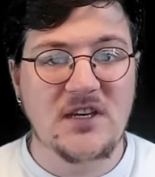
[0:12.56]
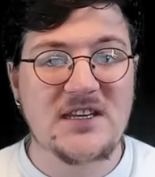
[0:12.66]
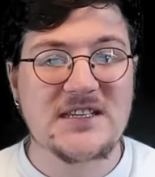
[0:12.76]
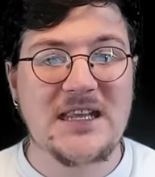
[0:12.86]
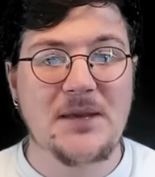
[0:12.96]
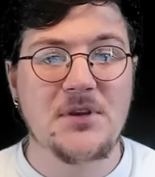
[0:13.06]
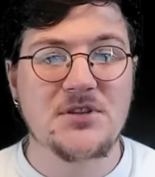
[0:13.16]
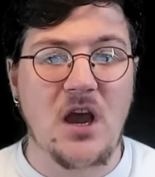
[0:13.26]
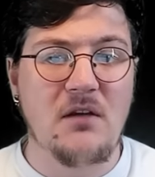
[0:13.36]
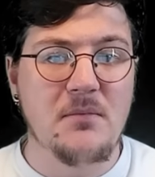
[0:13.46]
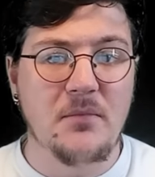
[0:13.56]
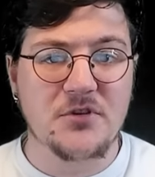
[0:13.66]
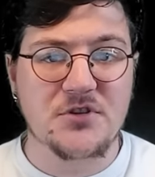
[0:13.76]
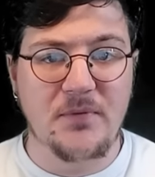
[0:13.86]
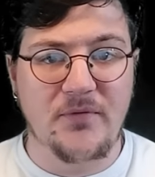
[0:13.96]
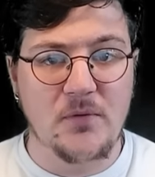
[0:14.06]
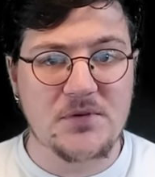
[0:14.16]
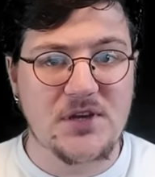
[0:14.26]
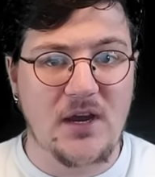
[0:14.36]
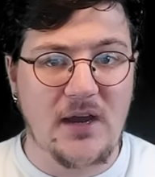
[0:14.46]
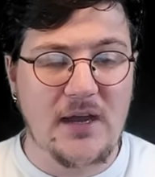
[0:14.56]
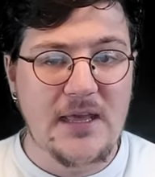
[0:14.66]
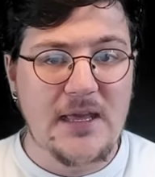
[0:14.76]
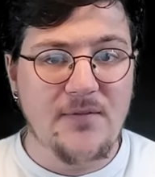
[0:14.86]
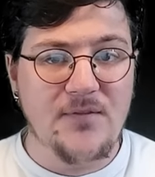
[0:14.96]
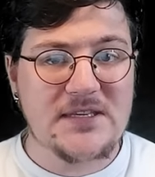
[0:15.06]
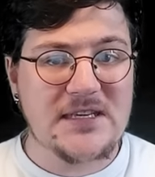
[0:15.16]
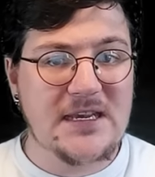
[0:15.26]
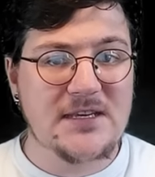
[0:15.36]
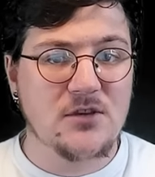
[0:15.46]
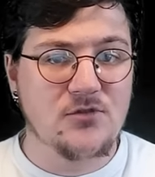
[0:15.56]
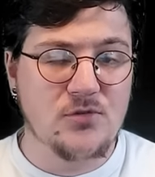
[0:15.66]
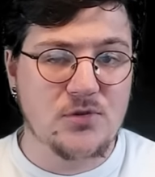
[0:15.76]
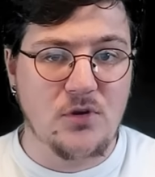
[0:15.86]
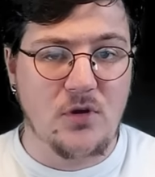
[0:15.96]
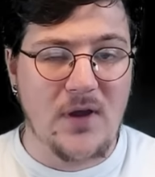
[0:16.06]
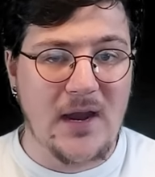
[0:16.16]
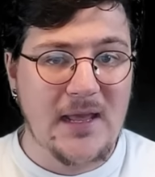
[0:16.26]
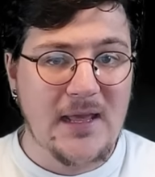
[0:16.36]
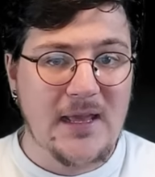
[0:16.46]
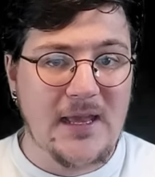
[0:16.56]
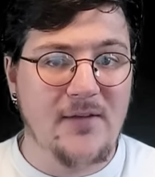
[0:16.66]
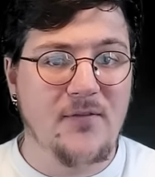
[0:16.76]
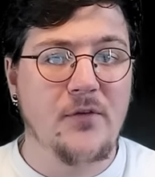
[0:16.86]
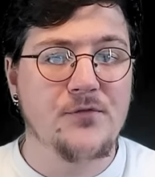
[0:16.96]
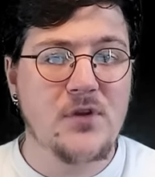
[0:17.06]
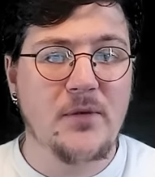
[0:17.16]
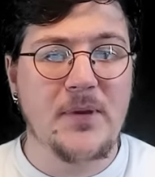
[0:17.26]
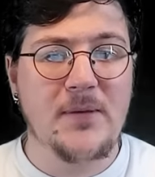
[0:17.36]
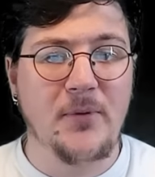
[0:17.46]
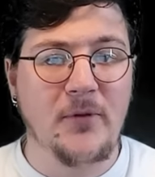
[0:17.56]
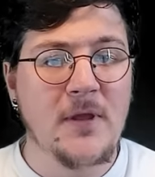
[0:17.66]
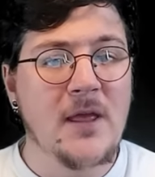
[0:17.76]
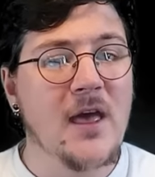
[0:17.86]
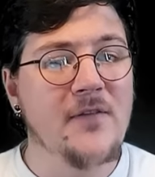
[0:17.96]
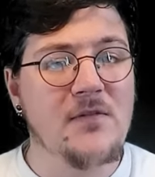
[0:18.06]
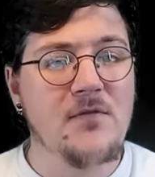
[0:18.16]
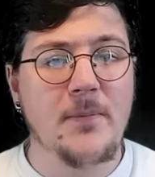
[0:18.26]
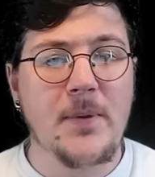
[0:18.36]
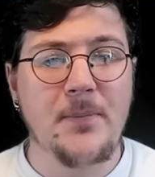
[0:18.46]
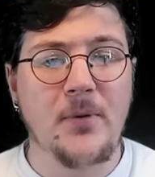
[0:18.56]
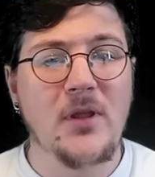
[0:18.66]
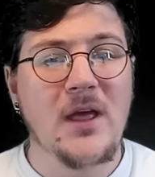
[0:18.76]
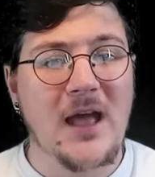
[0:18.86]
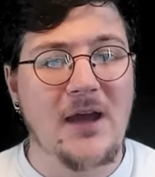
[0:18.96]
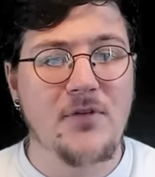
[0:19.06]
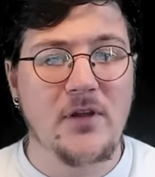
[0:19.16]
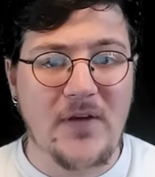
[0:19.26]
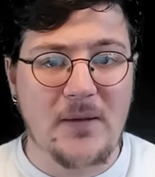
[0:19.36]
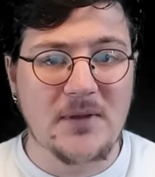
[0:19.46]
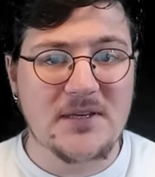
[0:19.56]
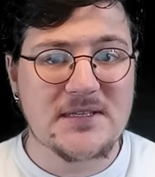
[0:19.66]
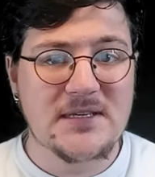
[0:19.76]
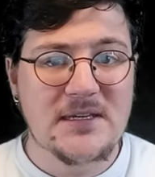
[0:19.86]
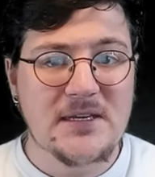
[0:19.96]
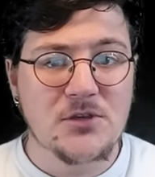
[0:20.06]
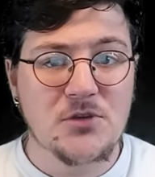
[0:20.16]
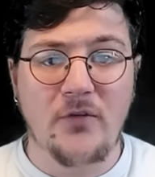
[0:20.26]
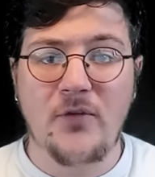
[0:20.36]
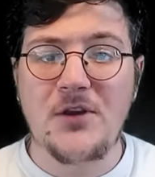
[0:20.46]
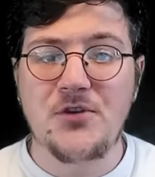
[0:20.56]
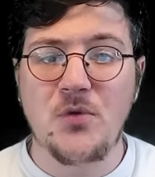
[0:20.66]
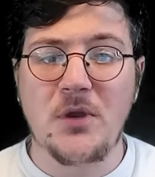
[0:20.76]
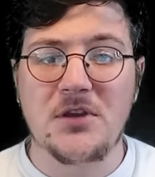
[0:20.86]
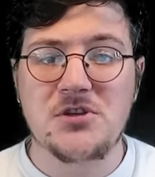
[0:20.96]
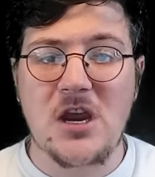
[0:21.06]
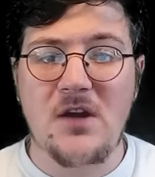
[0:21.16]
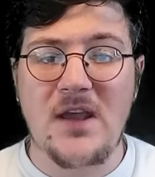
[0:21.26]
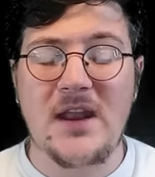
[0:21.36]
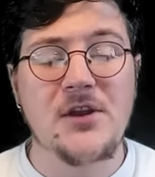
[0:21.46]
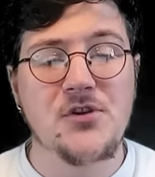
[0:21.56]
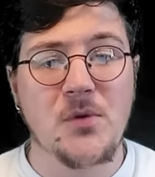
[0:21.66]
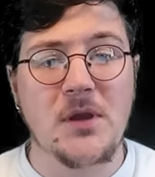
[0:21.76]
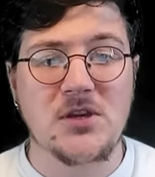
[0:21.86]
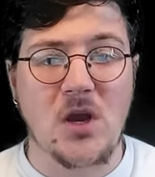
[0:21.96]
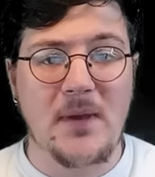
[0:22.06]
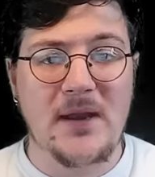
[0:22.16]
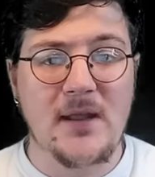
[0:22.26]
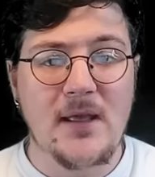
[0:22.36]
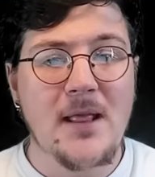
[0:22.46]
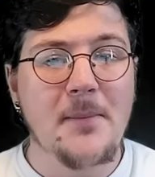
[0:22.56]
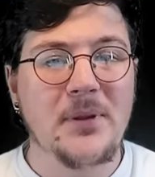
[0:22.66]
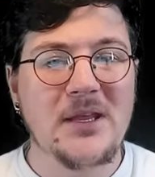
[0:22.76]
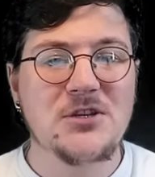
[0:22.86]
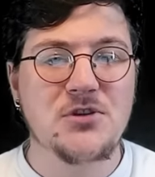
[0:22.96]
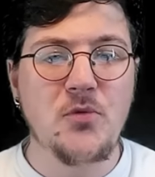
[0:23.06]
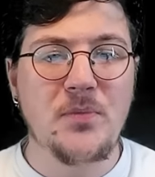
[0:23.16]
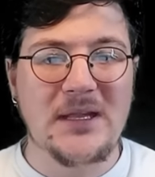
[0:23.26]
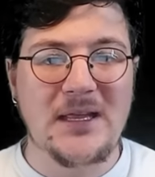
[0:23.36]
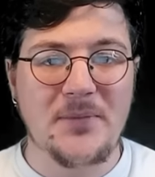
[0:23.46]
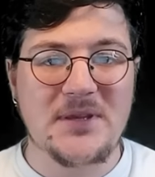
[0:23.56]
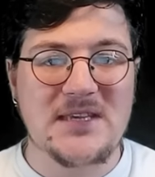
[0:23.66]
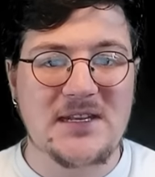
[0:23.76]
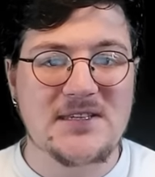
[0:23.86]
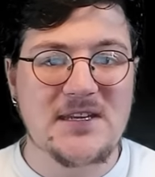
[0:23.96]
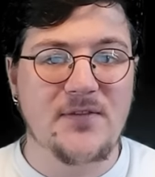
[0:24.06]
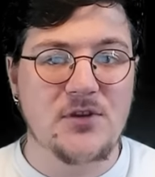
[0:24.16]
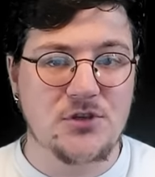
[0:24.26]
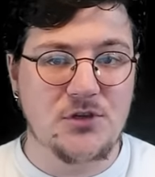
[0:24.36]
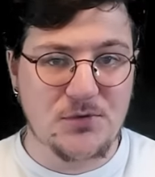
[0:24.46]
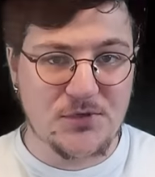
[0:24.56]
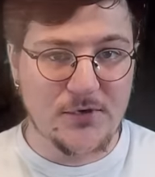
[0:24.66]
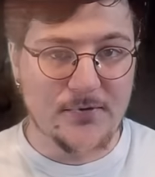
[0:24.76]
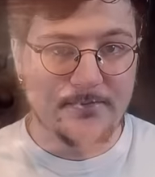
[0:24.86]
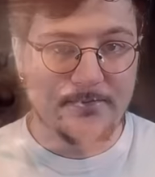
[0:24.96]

Disclaimers are a must before we start. This is a true story. It involves real people, and them real people have real families. So although I do want you to share it and I do want you to comment, please do be a little bit sensitive as you do so.